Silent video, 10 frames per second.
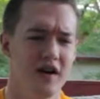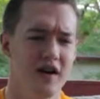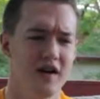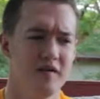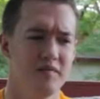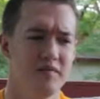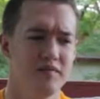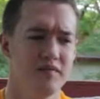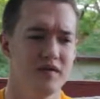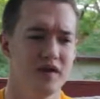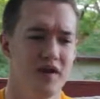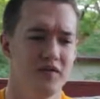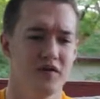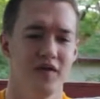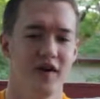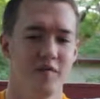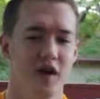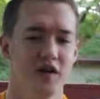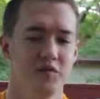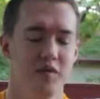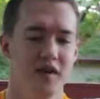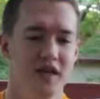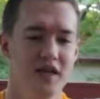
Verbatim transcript: Um, loved her very much, but